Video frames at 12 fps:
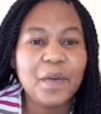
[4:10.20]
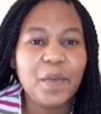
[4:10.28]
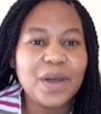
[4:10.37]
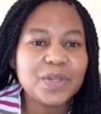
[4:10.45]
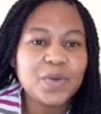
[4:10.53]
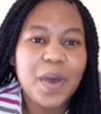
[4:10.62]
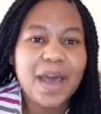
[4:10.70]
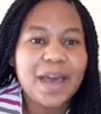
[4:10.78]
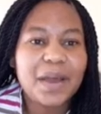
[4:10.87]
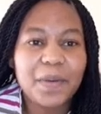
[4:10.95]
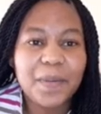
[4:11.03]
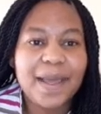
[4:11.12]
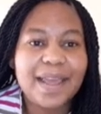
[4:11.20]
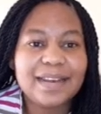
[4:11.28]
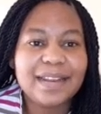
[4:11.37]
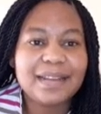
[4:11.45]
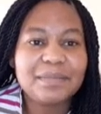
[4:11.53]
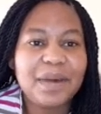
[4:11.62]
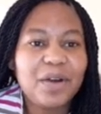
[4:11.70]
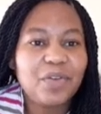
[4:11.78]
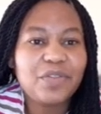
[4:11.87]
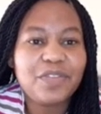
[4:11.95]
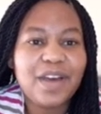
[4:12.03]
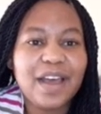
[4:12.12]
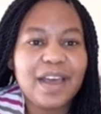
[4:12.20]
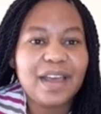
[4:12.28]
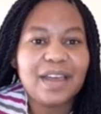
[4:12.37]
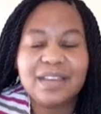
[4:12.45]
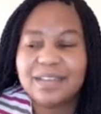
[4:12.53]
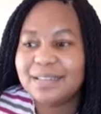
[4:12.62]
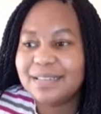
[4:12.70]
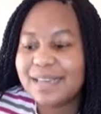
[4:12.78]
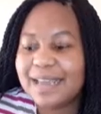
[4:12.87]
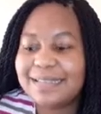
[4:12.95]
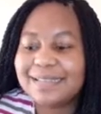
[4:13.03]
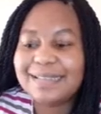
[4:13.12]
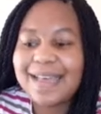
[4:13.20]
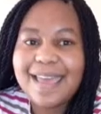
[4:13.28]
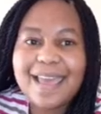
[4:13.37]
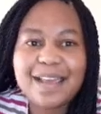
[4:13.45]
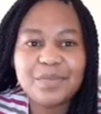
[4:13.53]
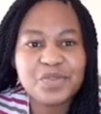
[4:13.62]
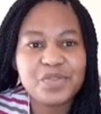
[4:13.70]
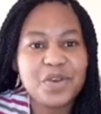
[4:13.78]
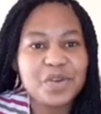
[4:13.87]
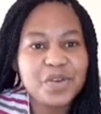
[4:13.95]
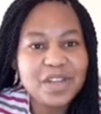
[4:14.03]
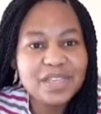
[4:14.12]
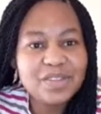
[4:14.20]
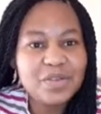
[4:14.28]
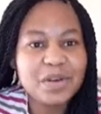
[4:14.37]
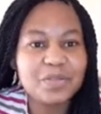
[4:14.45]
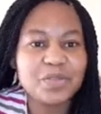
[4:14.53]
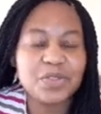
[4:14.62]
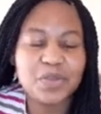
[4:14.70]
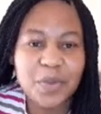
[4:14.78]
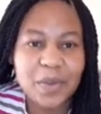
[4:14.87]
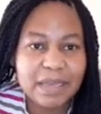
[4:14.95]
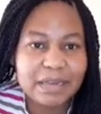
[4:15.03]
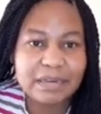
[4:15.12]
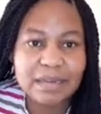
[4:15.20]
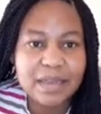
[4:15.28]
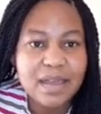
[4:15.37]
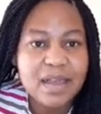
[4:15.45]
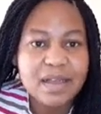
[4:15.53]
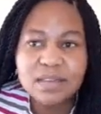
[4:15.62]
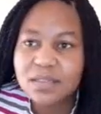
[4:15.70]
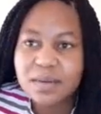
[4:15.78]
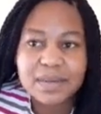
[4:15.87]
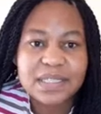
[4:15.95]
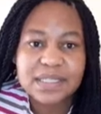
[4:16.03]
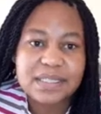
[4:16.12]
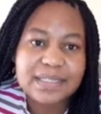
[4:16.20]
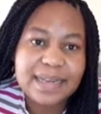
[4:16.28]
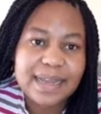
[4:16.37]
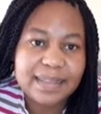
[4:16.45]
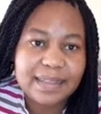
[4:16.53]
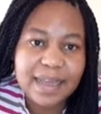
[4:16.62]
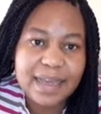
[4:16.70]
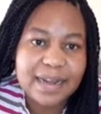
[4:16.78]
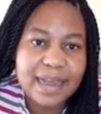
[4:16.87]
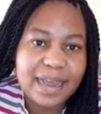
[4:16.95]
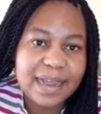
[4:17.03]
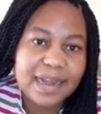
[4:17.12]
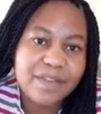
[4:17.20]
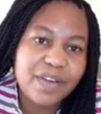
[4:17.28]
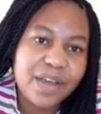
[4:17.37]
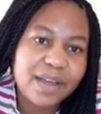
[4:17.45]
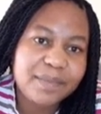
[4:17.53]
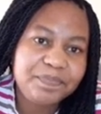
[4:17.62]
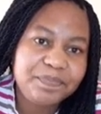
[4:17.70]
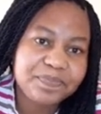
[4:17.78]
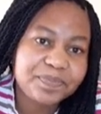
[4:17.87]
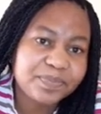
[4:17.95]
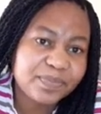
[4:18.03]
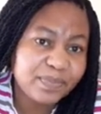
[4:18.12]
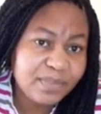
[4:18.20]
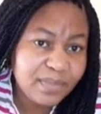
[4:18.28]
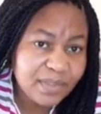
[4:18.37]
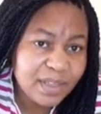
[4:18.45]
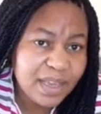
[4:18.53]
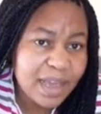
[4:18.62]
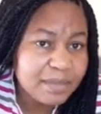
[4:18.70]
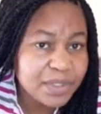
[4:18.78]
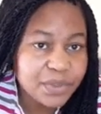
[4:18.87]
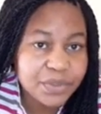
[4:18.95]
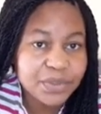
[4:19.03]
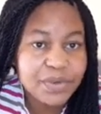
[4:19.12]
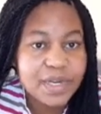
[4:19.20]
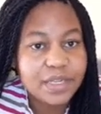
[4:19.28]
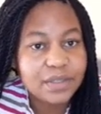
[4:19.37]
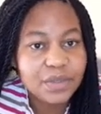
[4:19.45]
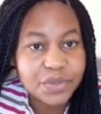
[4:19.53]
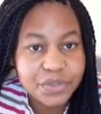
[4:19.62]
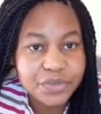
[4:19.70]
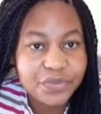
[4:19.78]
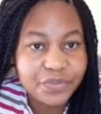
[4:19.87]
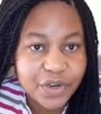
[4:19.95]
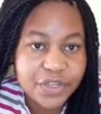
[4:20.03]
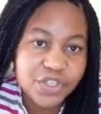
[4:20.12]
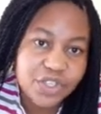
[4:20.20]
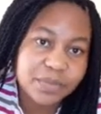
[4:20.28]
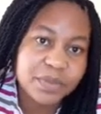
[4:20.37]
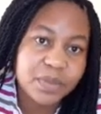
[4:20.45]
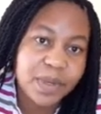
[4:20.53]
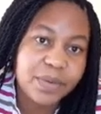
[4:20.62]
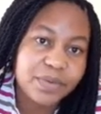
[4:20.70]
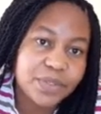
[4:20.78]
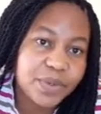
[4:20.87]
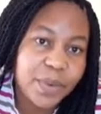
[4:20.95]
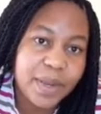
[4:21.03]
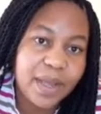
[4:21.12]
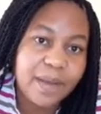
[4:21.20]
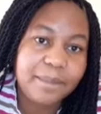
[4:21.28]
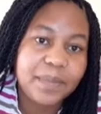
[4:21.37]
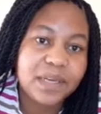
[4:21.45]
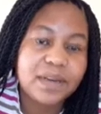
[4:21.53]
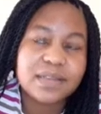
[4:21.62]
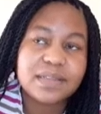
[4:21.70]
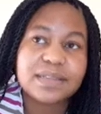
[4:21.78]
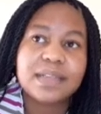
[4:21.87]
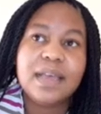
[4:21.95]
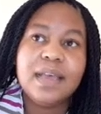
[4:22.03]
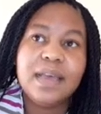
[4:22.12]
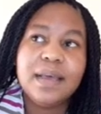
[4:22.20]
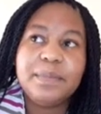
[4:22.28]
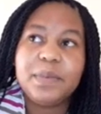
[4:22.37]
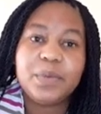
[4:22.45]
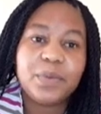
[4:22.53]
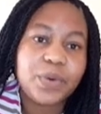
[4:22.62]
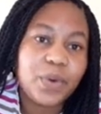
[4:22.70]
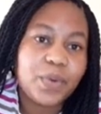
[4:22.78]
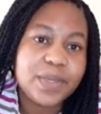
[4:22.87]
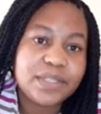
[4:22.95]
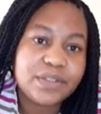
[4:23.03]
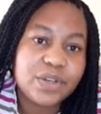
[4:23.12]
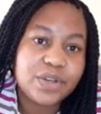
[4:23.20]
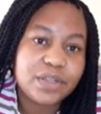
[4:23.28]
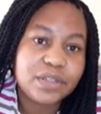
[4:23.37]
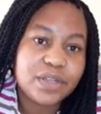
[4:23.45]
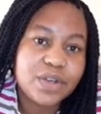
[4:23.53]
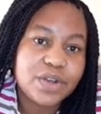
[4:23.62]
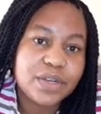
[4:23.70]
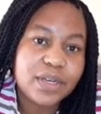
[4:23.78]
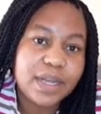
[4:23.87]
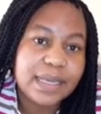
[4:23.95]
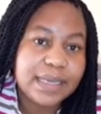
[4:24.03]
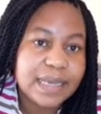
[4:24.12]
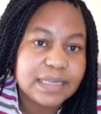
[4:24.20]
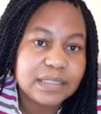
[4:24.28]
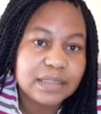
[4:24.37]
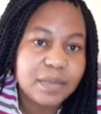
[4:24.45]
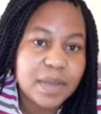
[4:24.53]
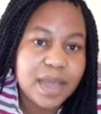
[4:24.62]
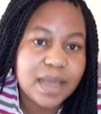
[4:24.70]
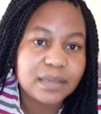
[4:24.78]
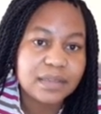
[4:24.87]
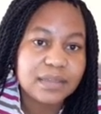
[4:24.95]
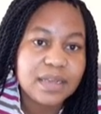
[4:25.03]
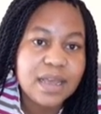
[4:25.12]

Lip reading: waswara, and then bakufa, like, zayang, mutona kiora mutswere. So it was just like that. Like, I never kept good friendships when I was growing up because people would always turn against me, and